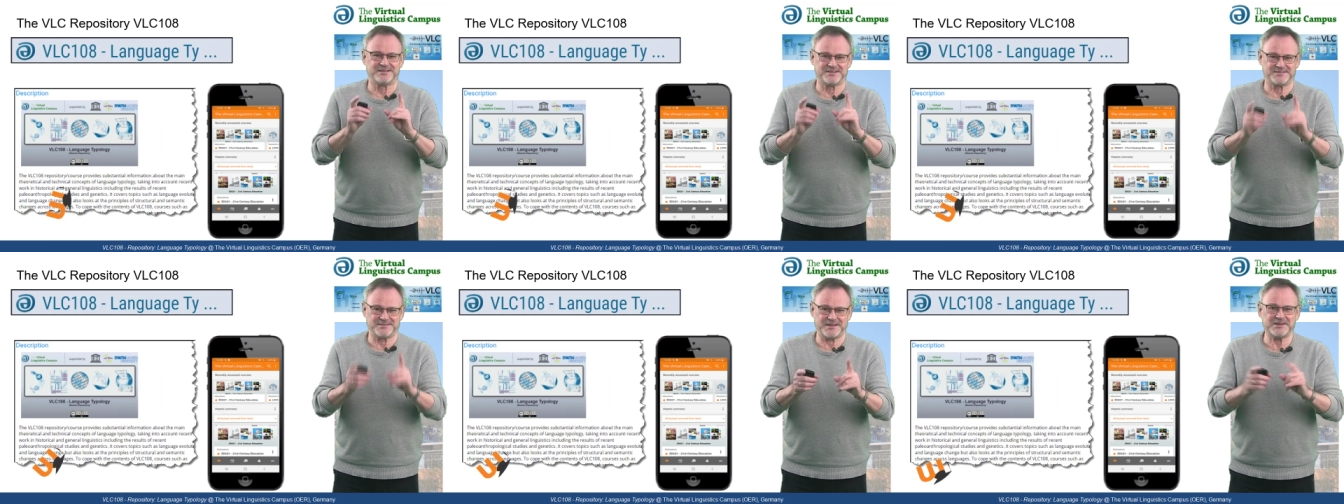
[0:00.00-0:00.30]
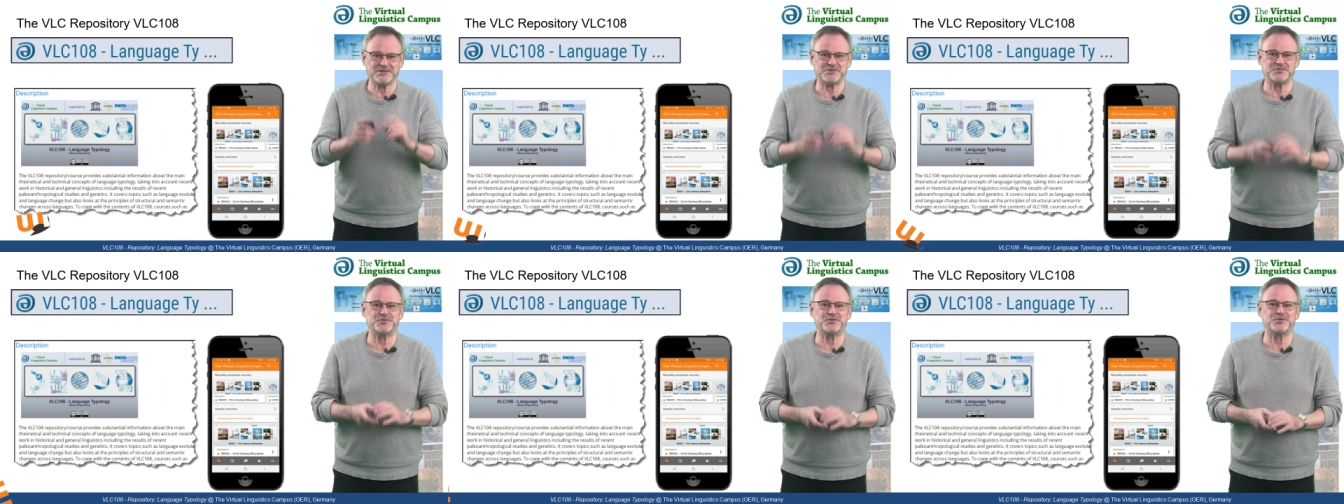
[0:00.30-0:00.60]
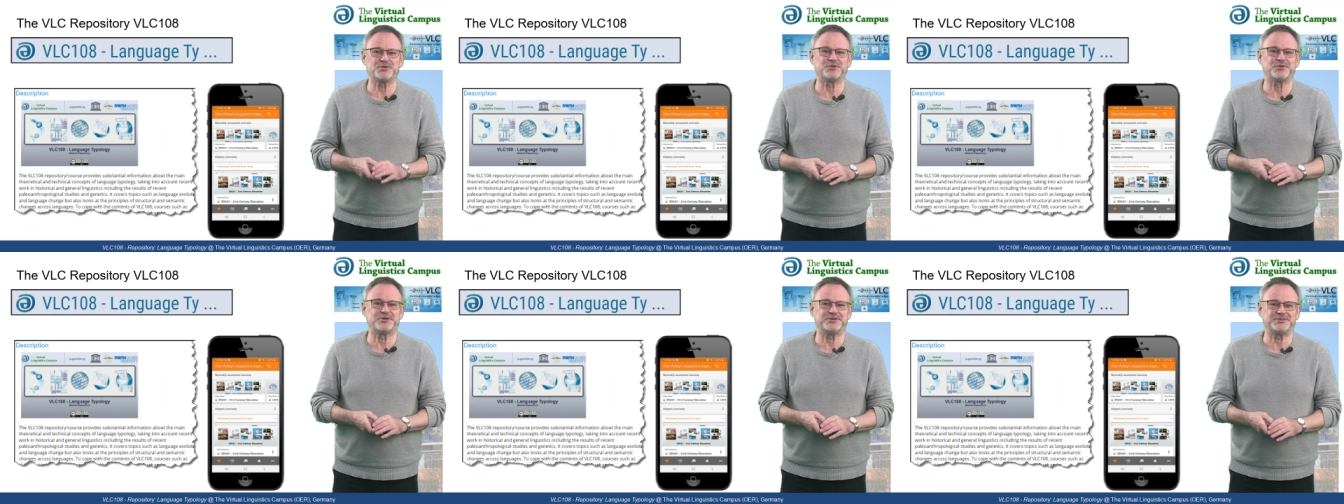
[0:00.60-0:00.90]
Thanks for
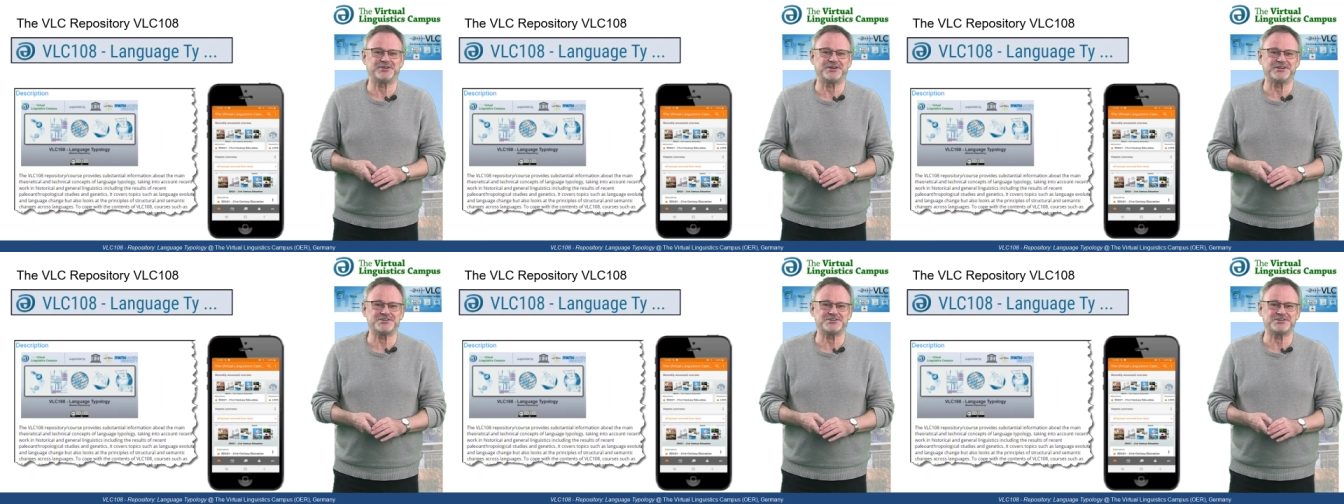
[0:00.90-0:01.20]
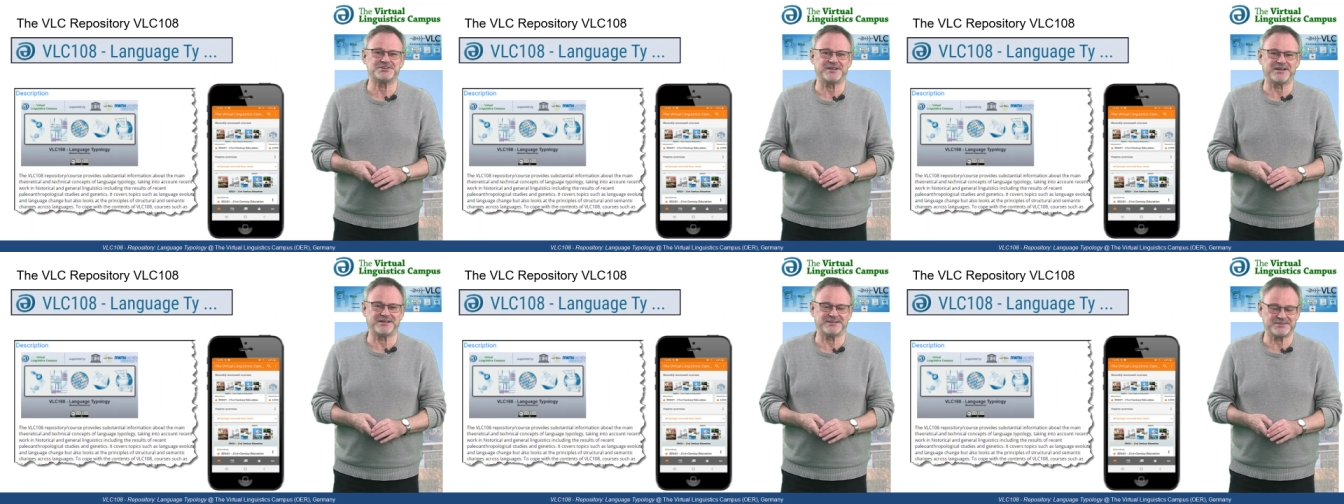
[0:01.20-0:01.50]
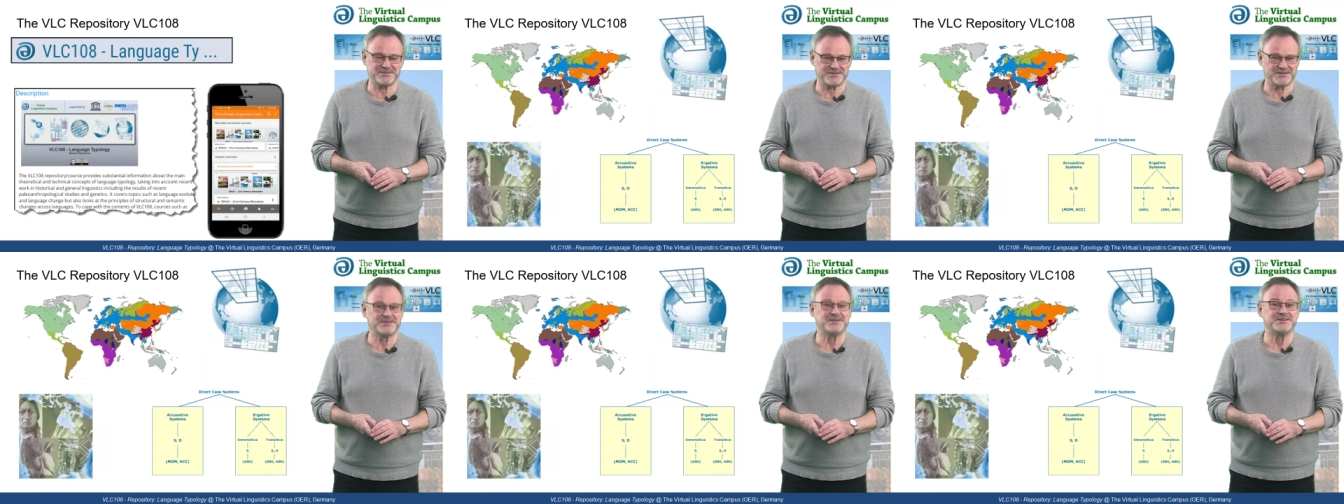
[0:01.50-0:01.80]
your attention
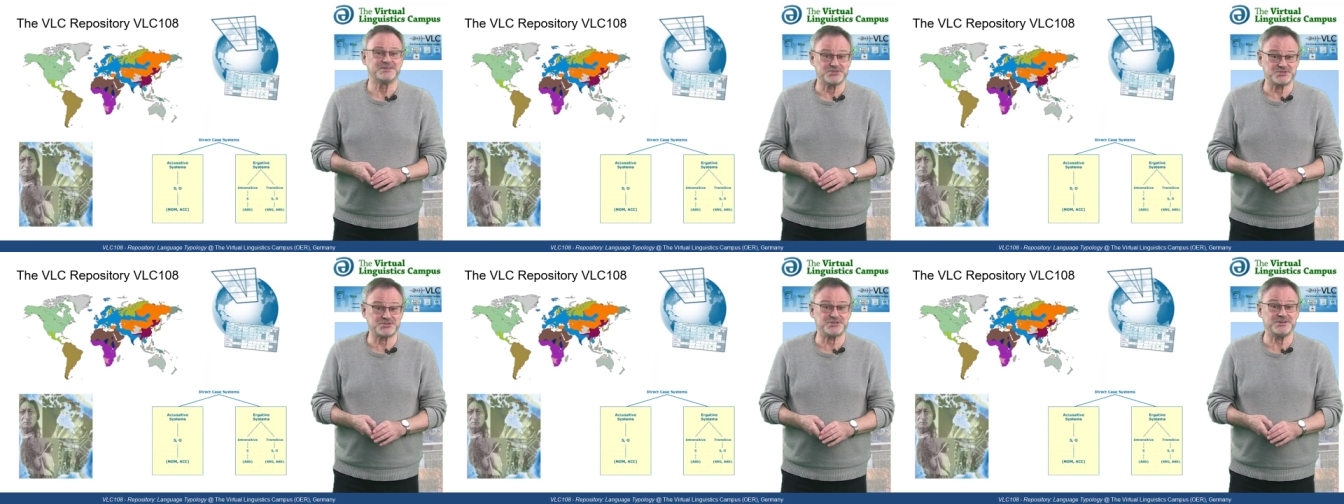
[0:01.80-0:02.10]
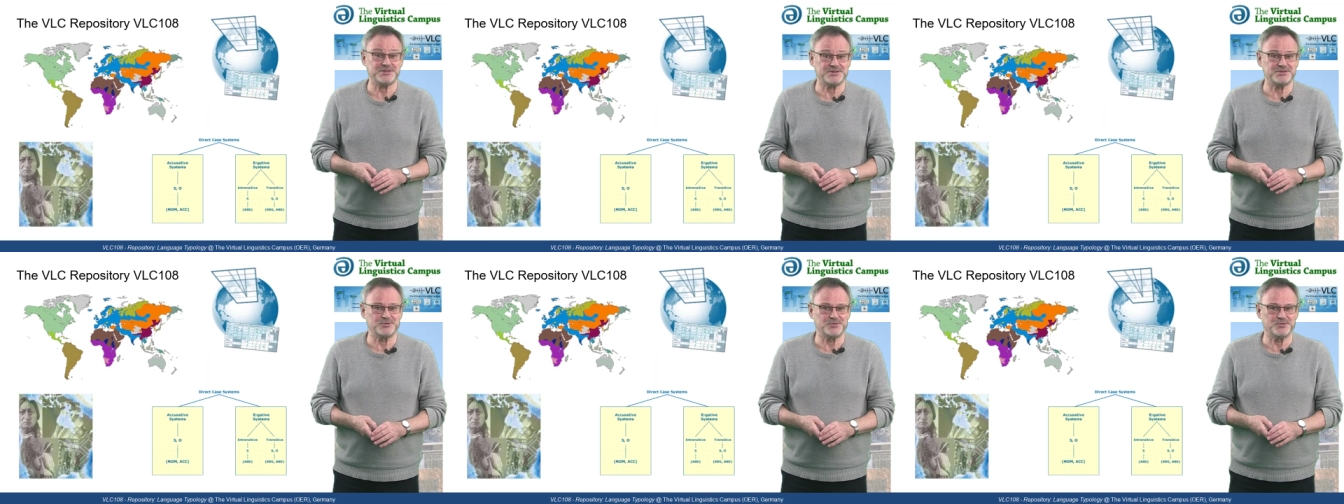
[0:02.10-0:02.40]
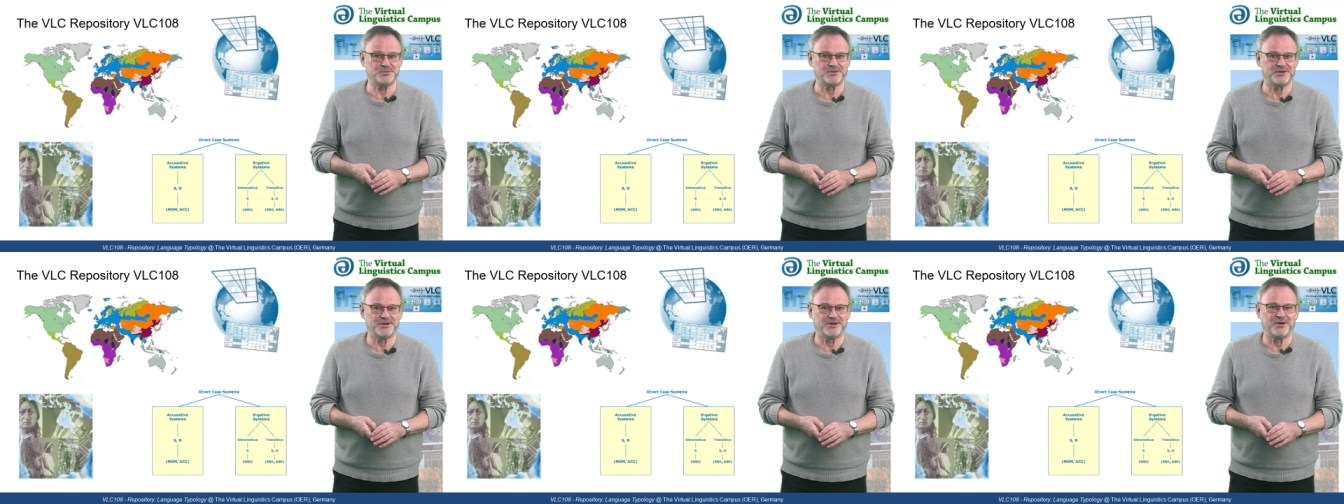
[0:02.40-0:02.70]
and see you